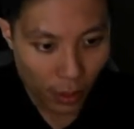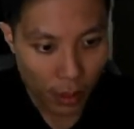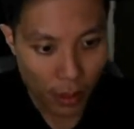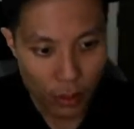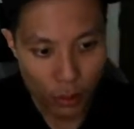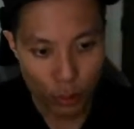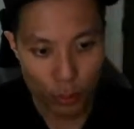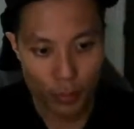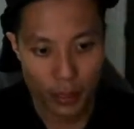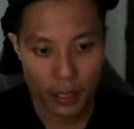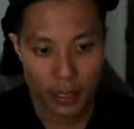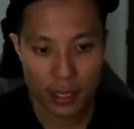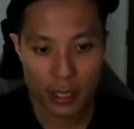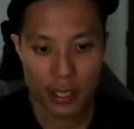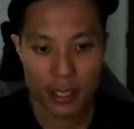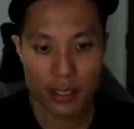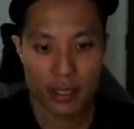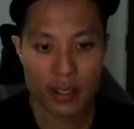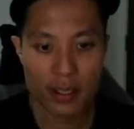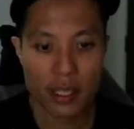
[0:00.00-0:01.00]
So basically
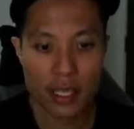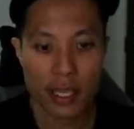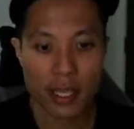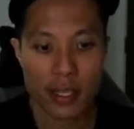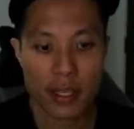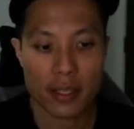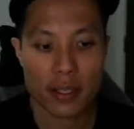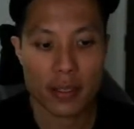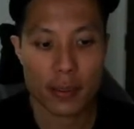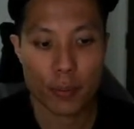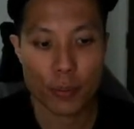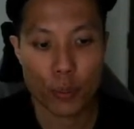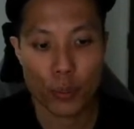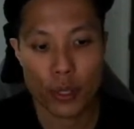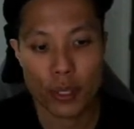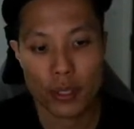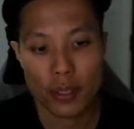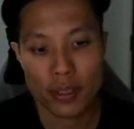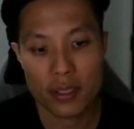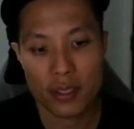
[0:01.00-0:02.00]
this line is a
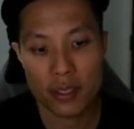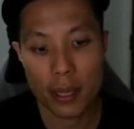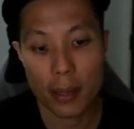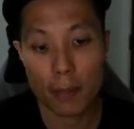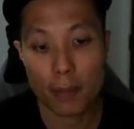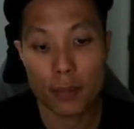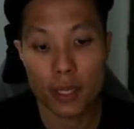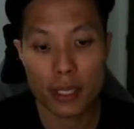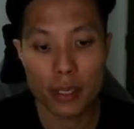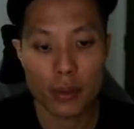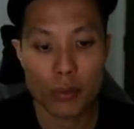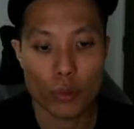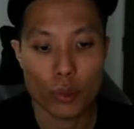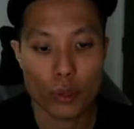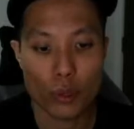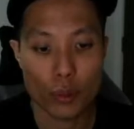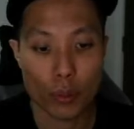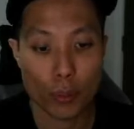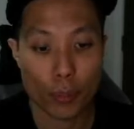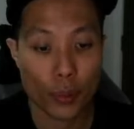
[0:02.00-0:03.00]
print statement
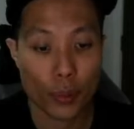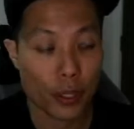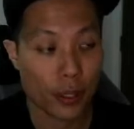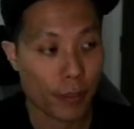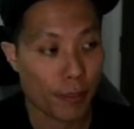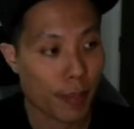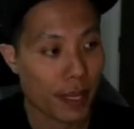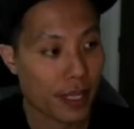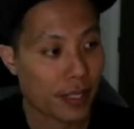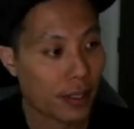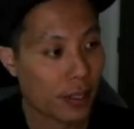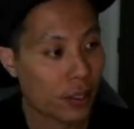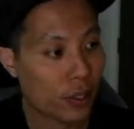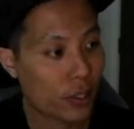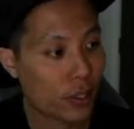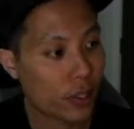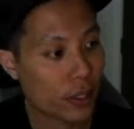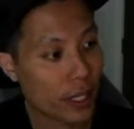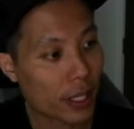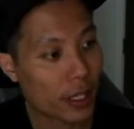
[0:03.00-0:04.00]
which will print a message
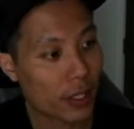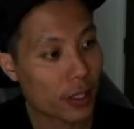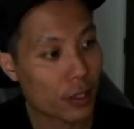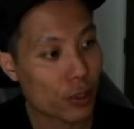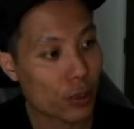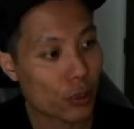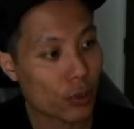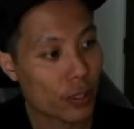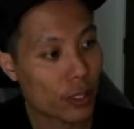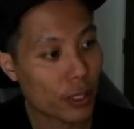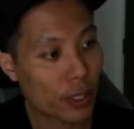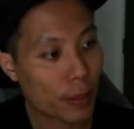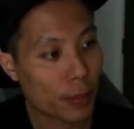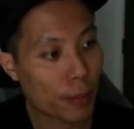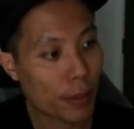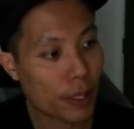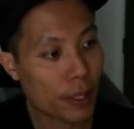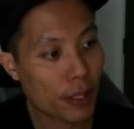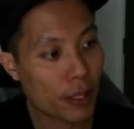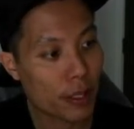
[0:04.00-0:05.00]
saying using
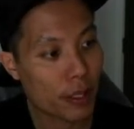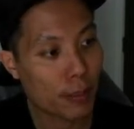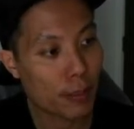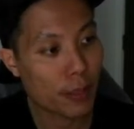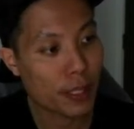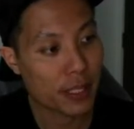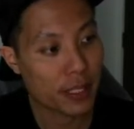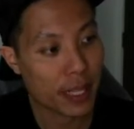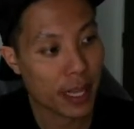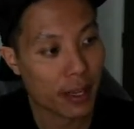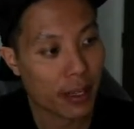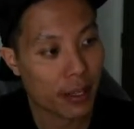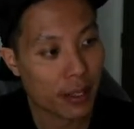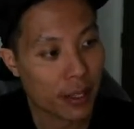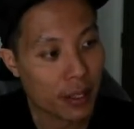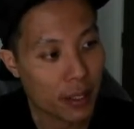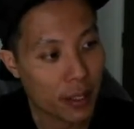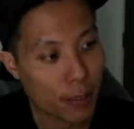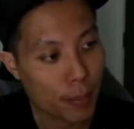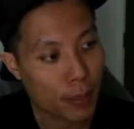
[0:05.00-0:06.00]
pin
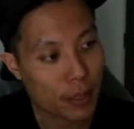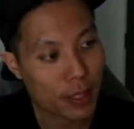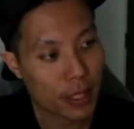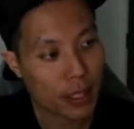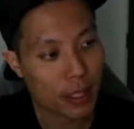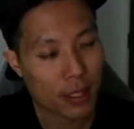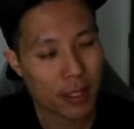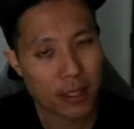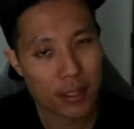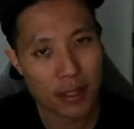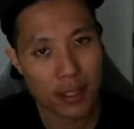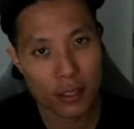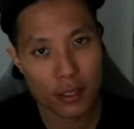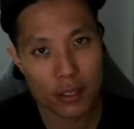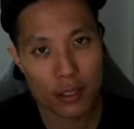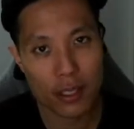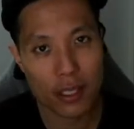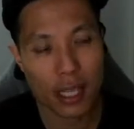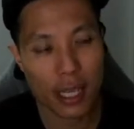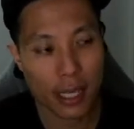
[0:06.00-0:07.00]
%d. %d is
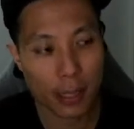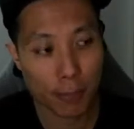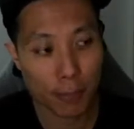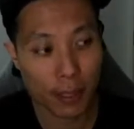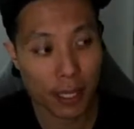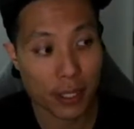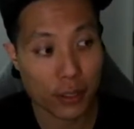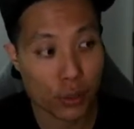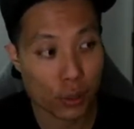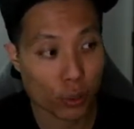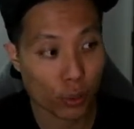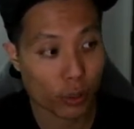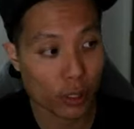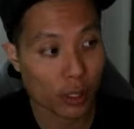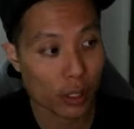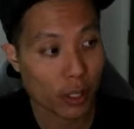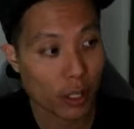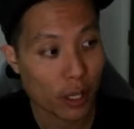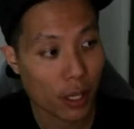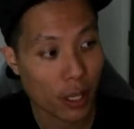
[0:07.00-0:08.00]
actually like a
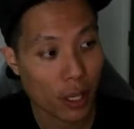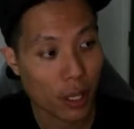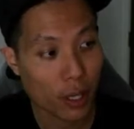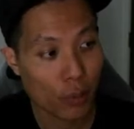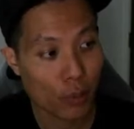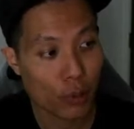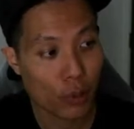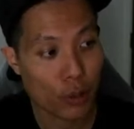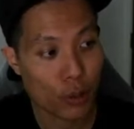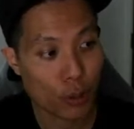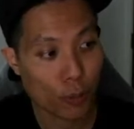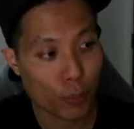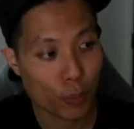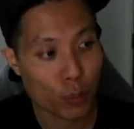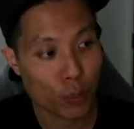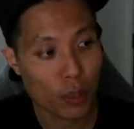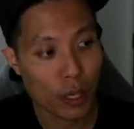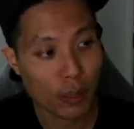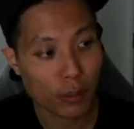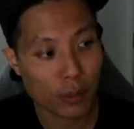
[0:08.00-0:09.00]
placeholder which will
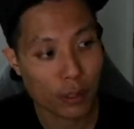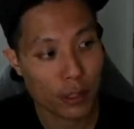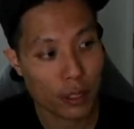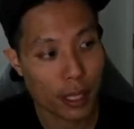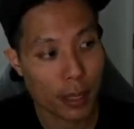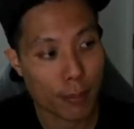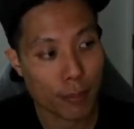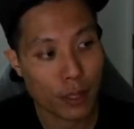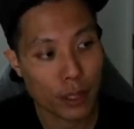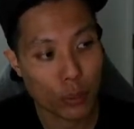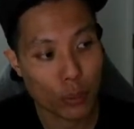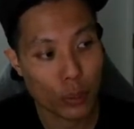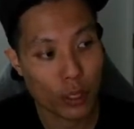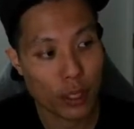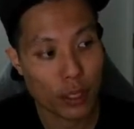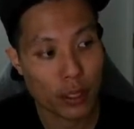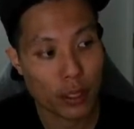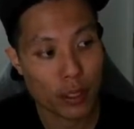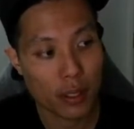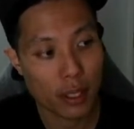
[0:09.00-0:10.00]
pull out the number
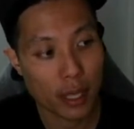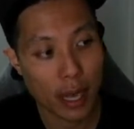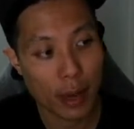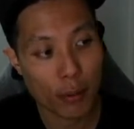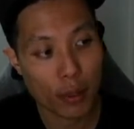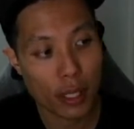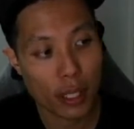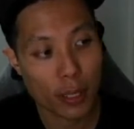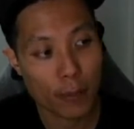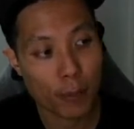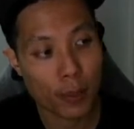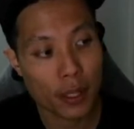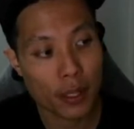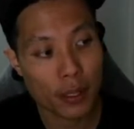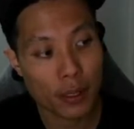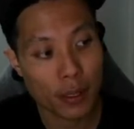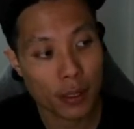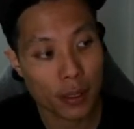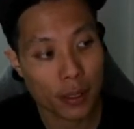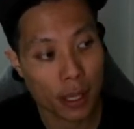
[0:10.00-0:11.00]
within the LED
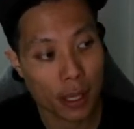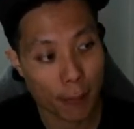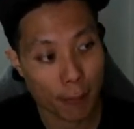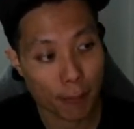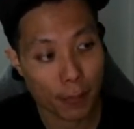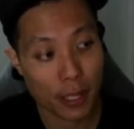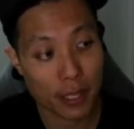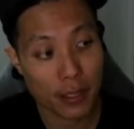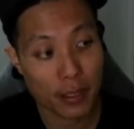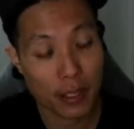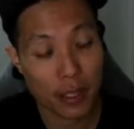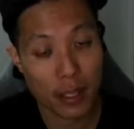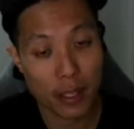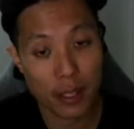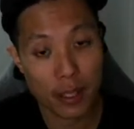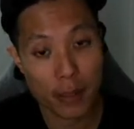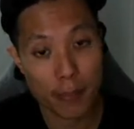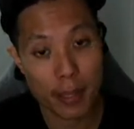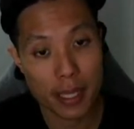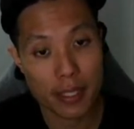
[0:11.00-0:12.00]
pin and place it in
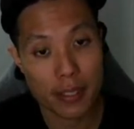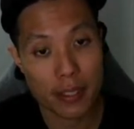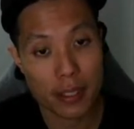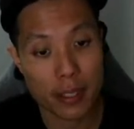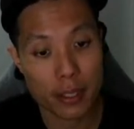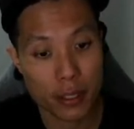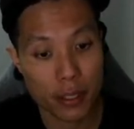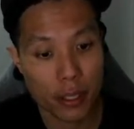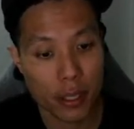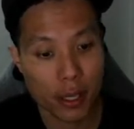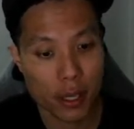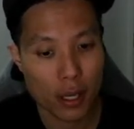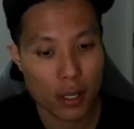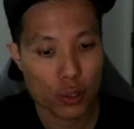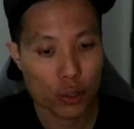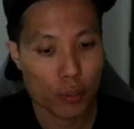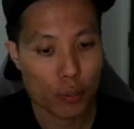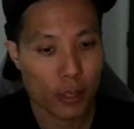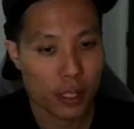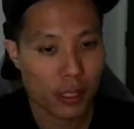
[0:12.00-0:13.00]
the message.
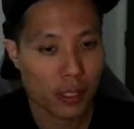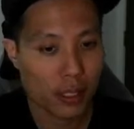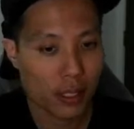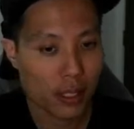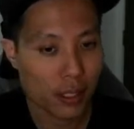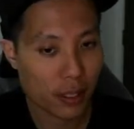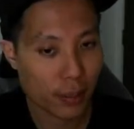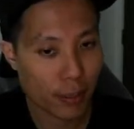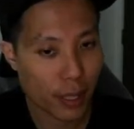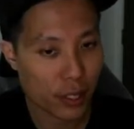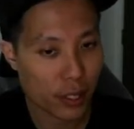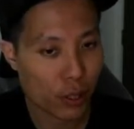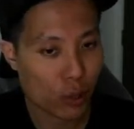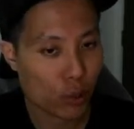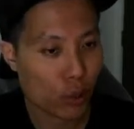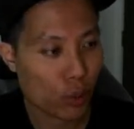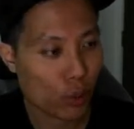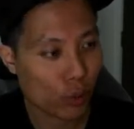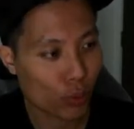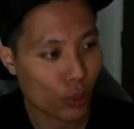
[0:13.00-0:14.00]
So basically the message
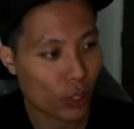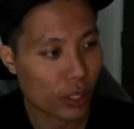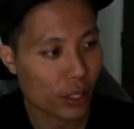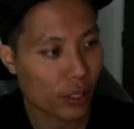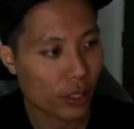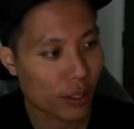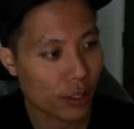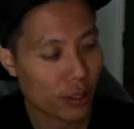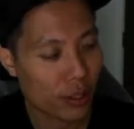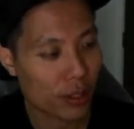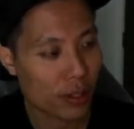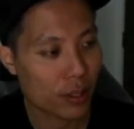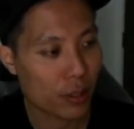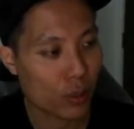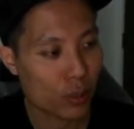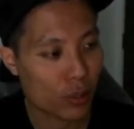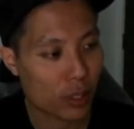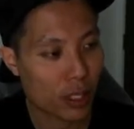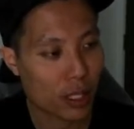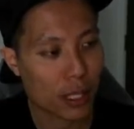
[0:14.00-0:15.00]
will read this,
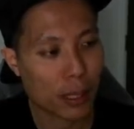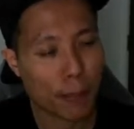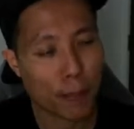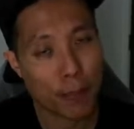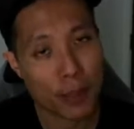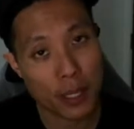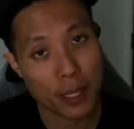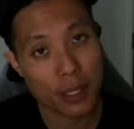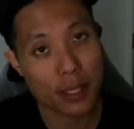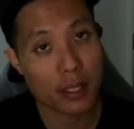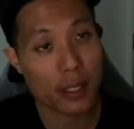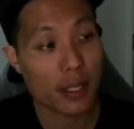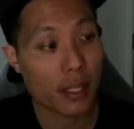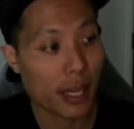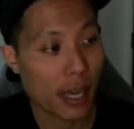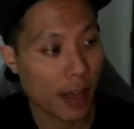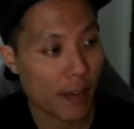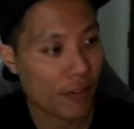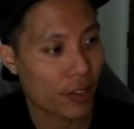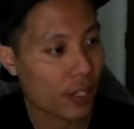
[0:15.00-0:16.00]
using pin
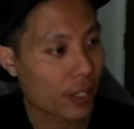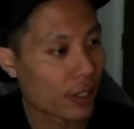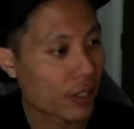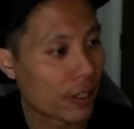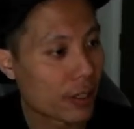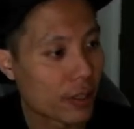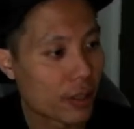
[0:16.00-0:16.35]
11.